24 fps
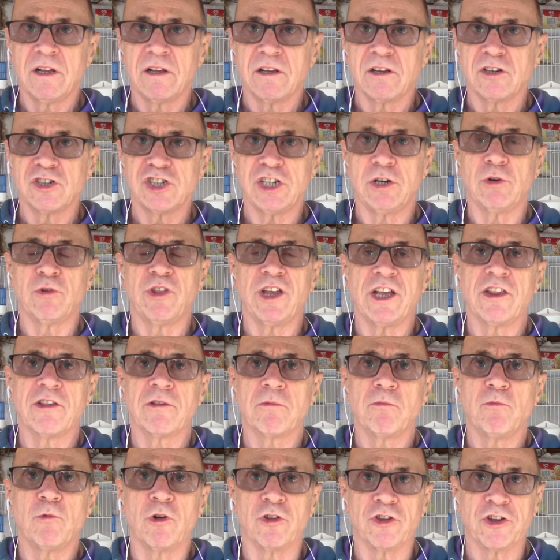she'll then
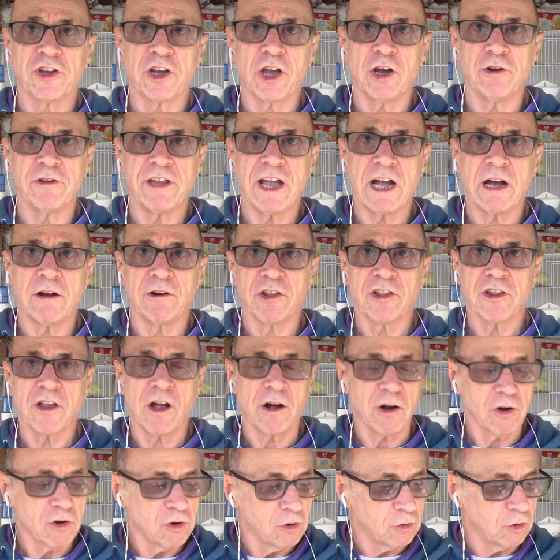want to go down and
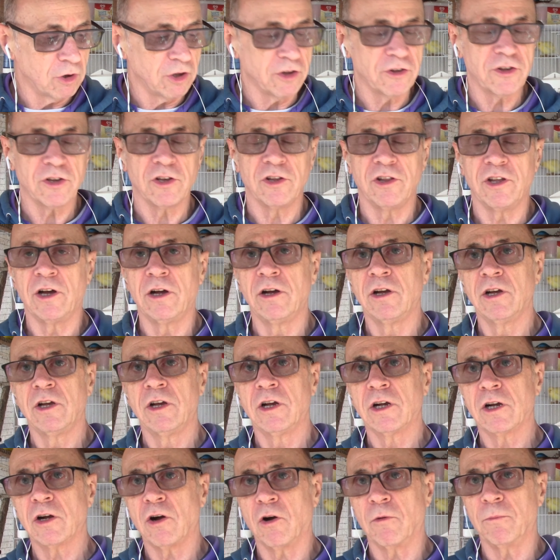start calling to the
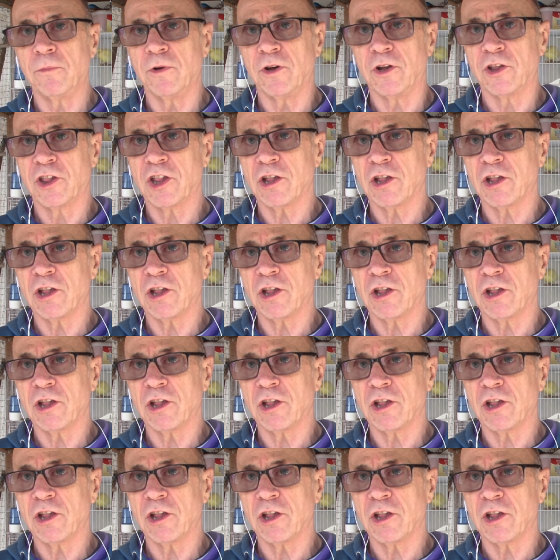cockbird.